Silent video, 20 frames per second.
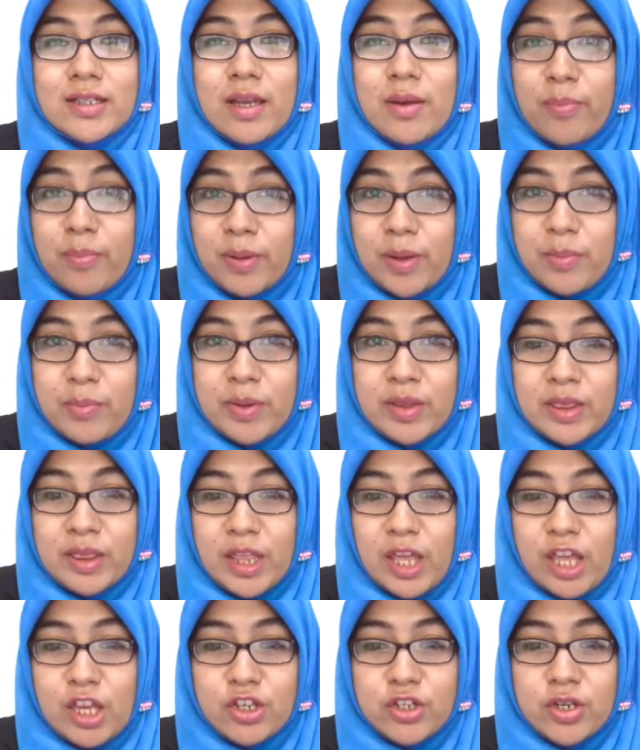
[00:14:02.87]

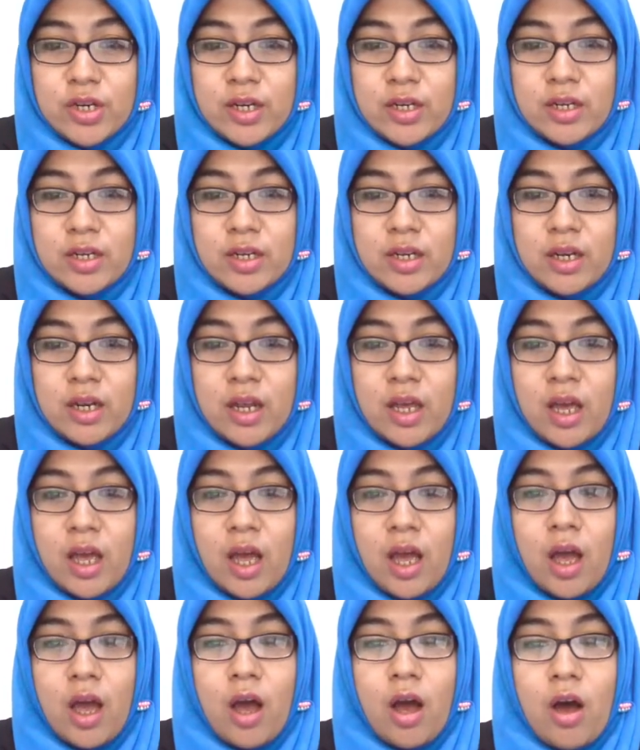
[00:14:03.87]
implementation
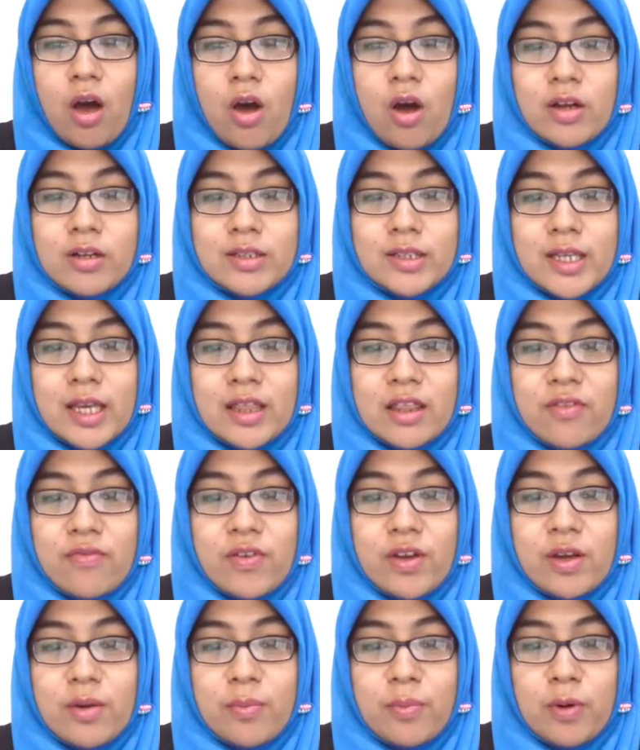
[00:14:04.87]
on
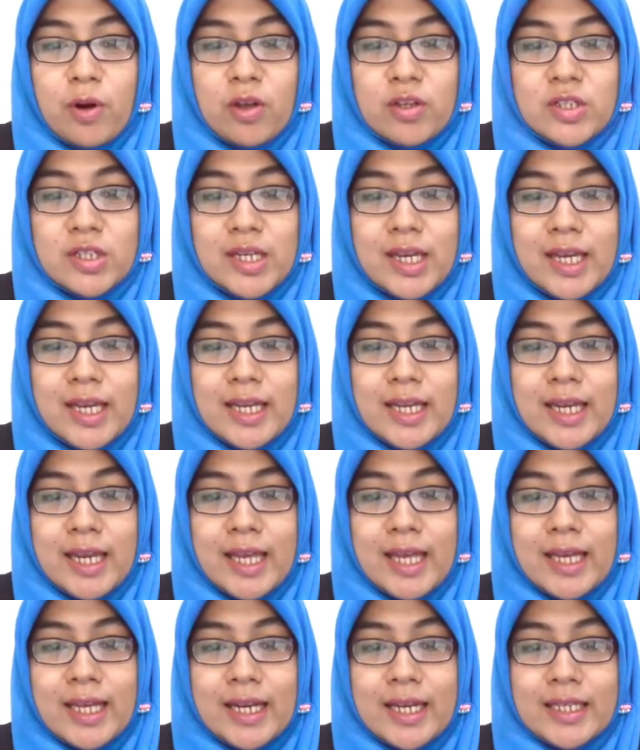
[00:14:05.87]
scientific approach in
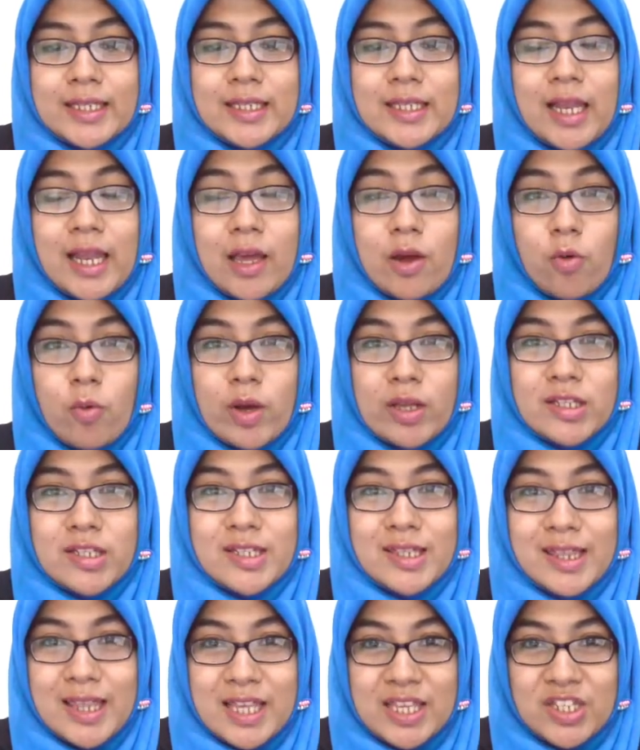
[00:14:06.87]
English language
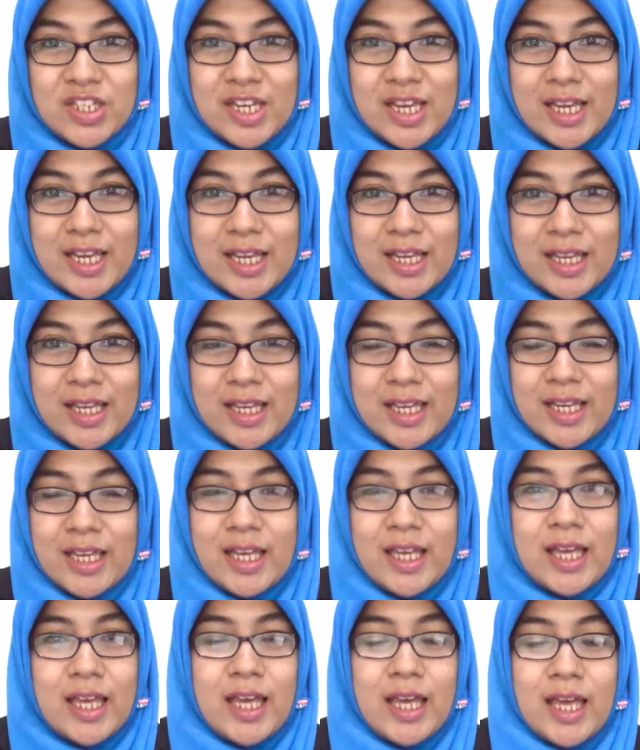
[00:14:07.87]
teaching.
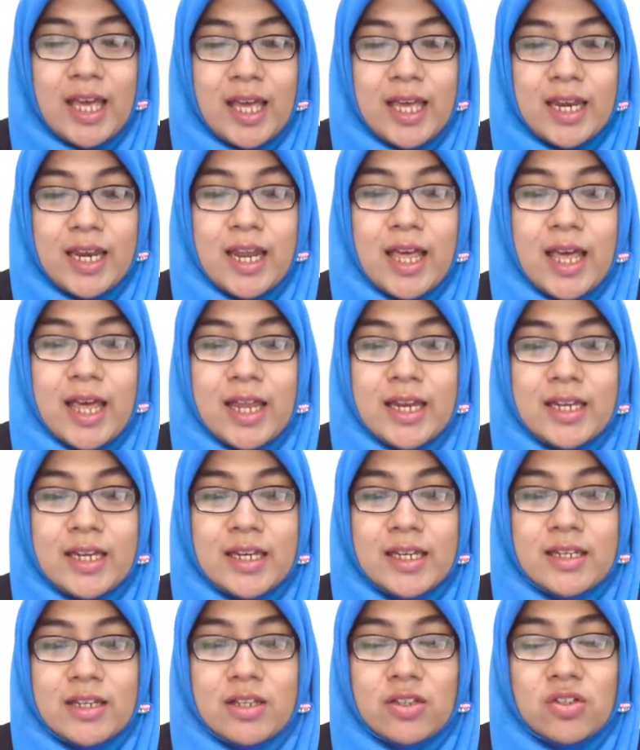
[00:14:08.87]
And then
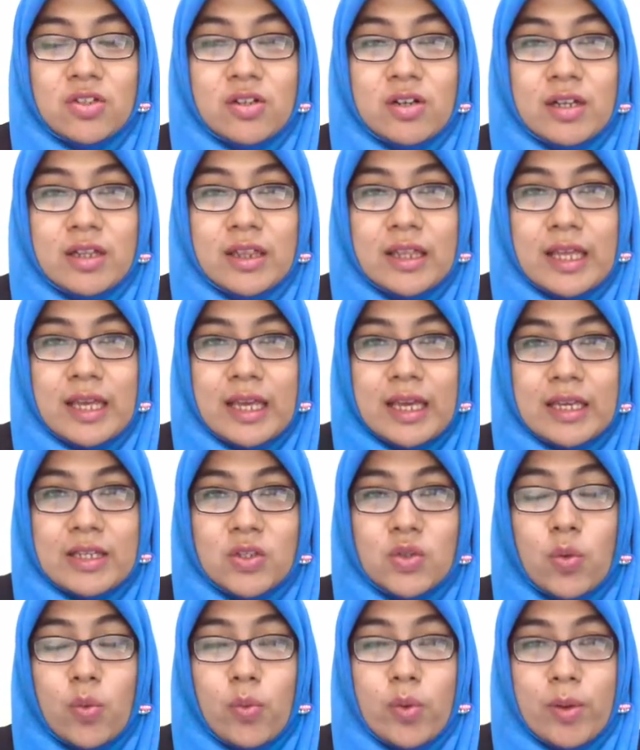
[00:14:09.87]
the third
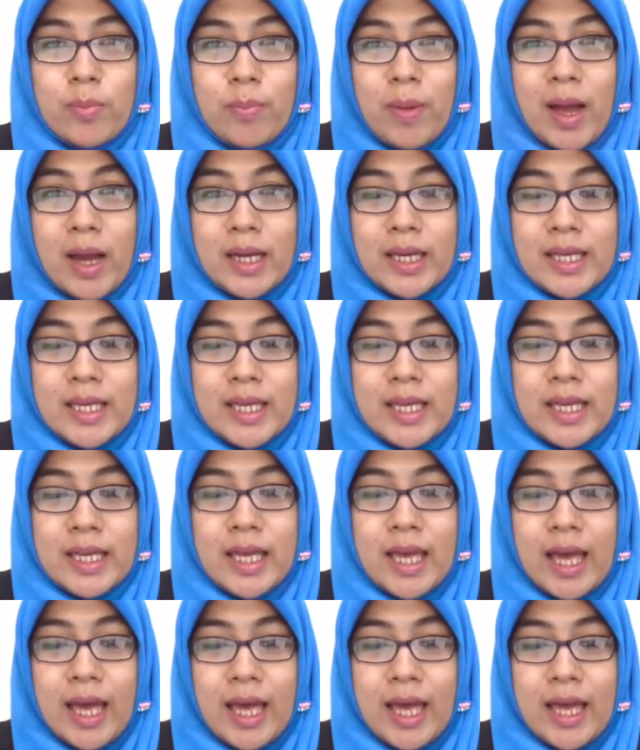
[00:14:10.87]
is
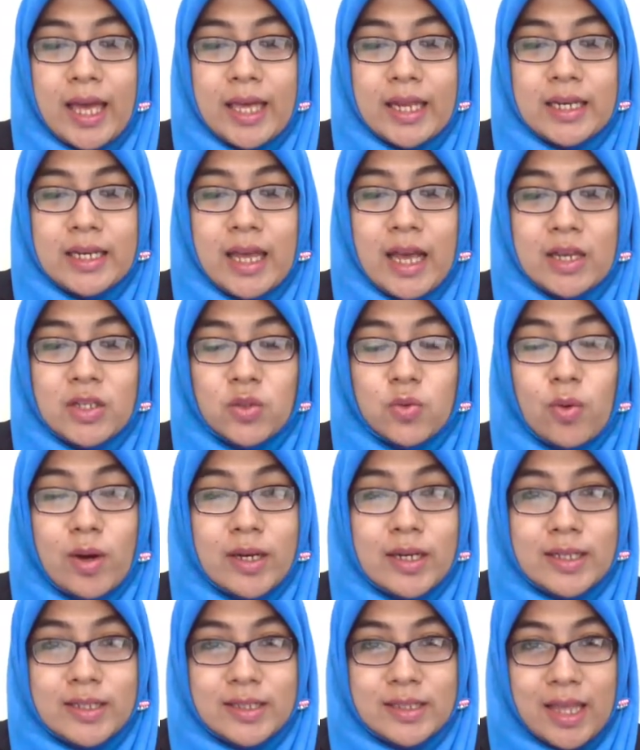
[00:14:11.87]
Wipaki and
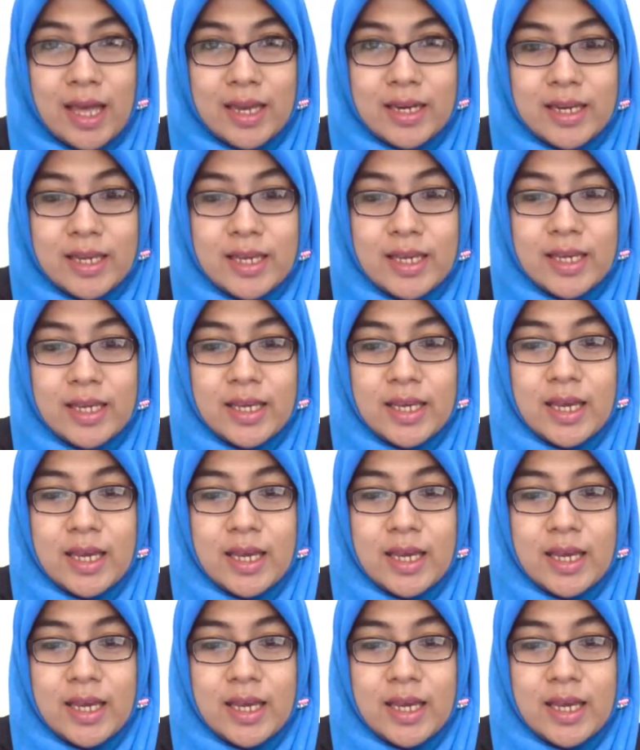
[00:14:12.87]
Aswandi's study.